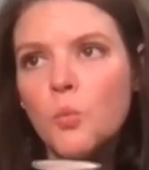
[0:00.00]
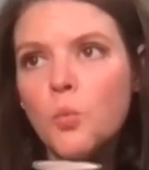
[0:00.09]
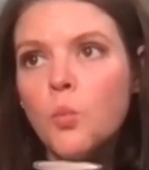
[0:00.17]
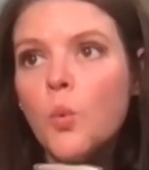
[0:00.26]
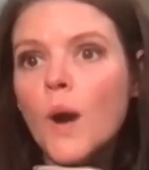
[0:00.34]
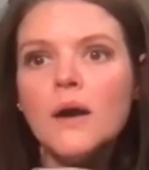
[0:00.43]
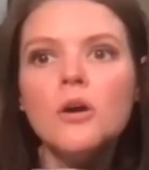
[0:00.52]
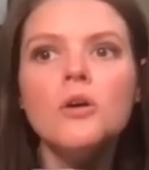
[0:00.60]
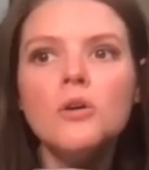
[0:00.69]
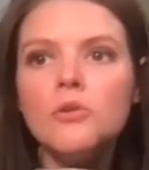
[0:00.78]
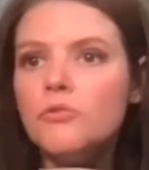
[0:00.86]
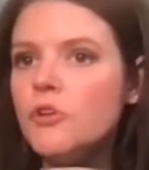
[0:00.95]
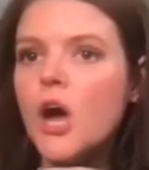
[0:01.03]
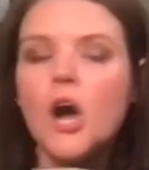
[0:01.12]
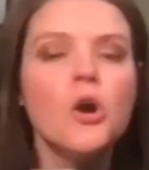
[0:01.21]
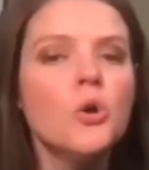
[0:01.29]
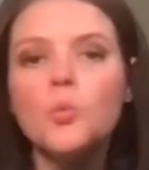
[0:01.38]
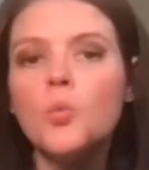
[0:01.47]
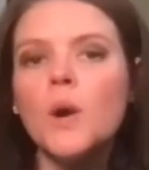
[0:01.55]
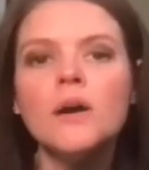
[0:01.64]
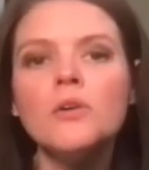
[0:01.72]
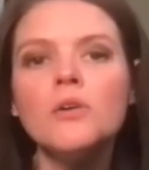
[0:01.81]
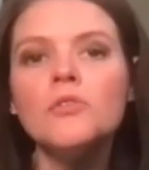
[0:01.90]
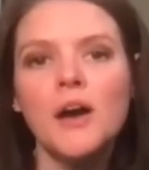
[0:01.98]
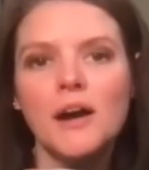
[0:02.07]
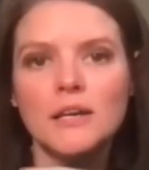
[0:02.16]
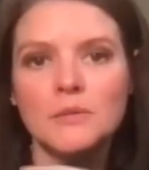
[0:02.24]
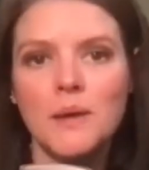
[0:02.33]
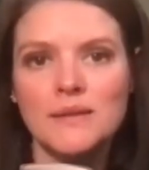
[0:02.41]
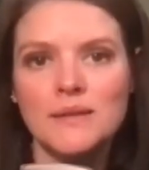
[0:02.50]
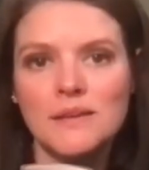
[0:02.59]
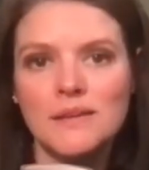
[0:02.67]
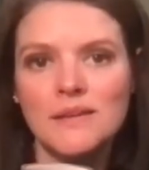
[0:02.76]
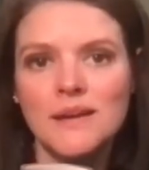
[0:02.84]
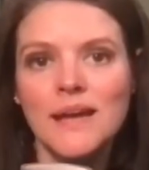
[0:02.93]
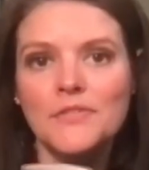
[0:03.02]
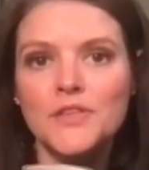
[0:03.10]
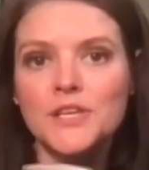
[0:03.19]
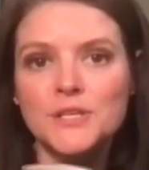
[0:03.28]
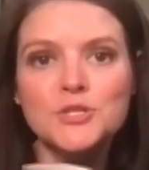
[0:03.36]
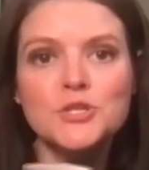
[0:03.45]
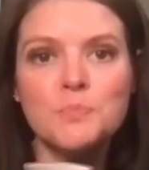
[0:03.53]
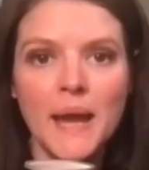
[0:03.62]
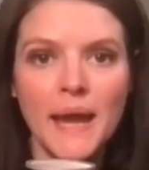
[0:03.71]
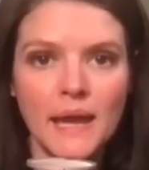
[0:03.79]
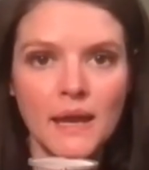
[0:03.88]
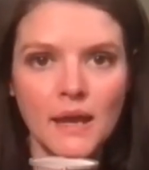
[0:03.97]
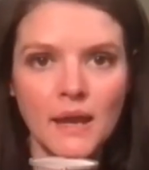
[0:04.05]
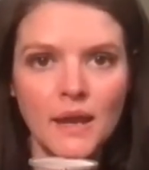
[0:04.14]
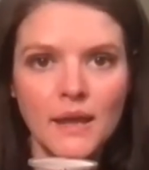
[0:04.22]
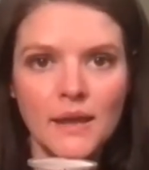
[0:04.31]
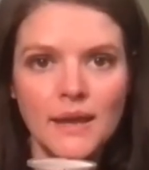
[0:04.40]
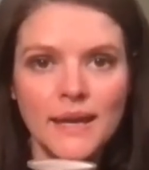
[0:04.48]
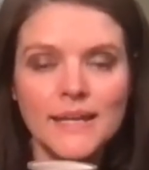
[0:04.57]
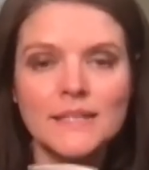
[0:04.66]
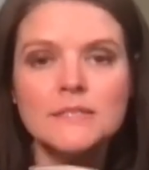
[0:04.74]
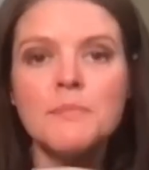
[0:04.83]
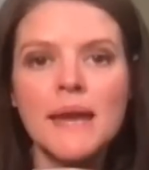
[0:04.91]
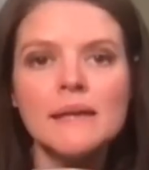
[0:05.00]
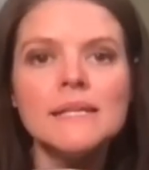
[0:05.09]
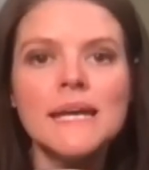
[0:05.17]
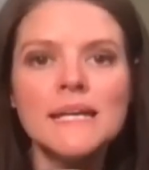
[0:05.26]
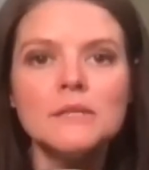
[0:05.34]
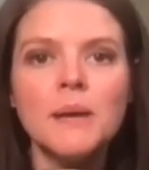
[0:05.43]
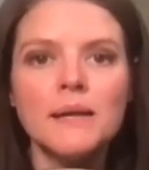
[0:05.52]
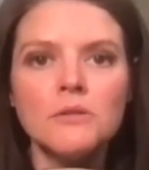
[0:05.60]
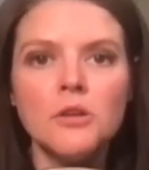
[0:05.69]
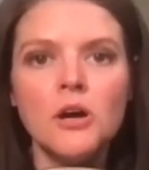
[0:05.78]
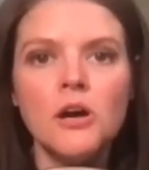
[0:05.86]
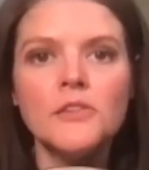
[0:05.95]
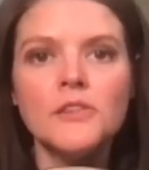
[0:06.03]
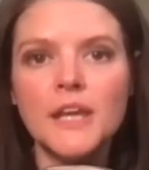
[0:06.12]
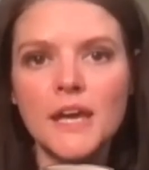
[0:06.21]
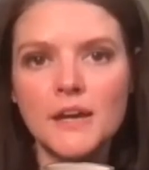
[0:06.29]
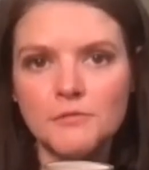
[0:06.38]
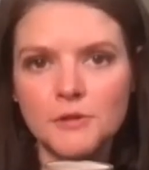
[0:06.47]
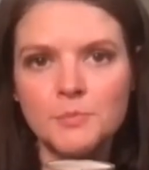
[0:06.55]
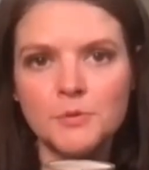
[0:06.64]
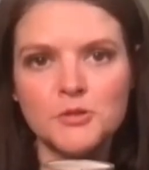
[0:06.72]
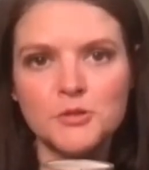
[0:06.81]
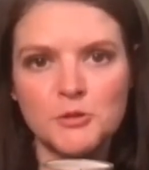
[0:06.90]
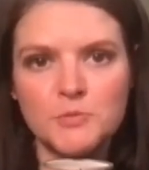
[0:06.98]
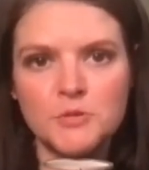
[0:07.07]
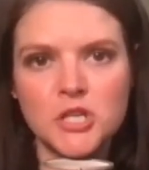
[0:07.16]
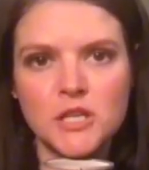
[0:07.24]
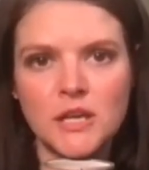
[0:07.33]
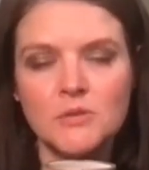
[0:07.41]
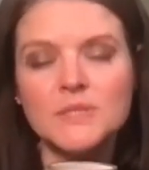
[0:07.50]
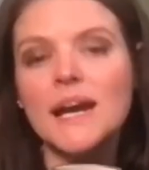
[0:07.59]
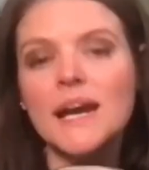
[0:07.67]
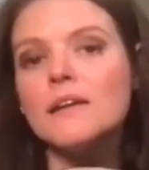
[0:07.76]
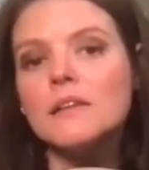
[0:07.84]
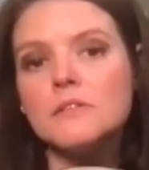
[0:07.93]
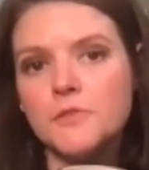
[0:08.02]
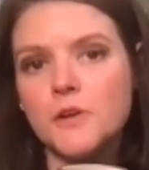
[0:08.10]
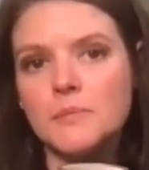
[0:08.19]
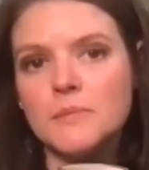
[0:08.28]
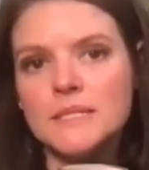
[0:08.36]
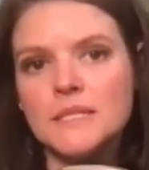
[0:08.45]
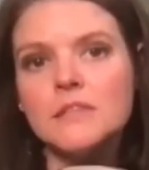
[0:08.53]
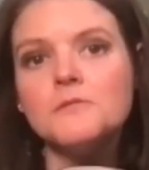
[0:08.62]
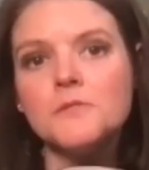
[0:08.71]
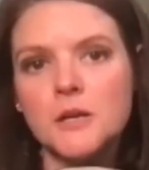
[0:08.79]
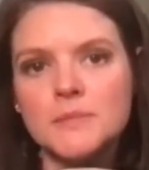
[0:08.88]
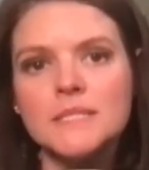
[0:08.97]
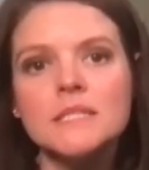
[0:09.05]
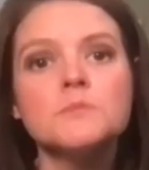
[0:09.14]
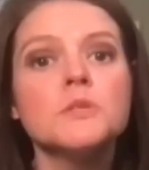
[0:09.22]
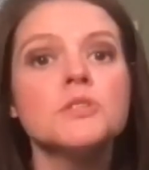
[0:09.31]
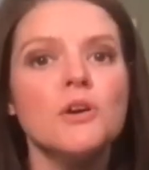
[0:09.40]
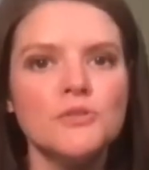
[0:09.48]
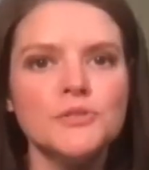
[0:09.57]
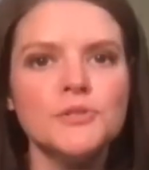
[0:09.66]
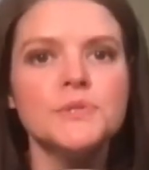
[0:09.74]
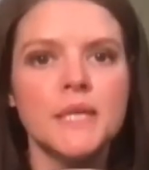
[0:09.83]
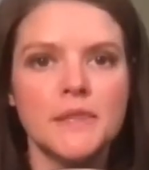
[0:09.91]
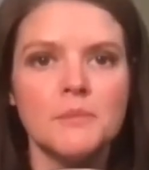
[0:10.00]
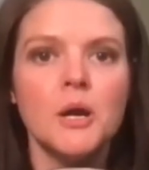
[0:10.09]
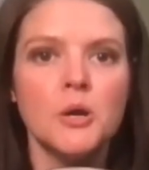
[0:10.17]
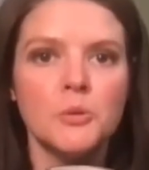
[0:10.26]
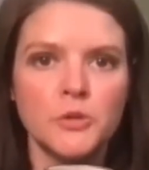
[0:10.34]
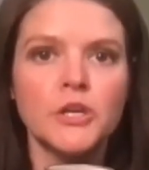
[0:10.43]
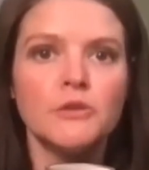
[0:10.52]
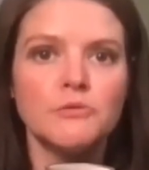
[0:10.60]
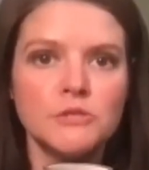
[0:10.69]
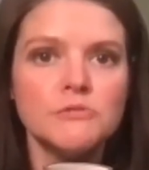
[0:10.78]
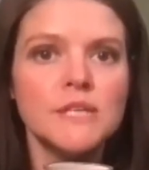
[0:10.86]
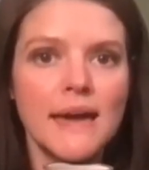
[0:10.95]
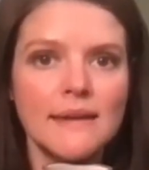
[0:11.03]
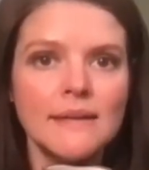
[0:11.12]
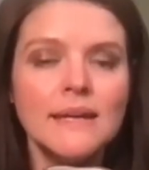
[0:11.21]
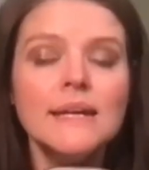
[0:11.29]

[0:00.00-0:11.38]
well known, well documented, that in Japan, it is mandated by law that every prescription that goes out of the pharmacy, the pharmacist must also send them home with CoQ10.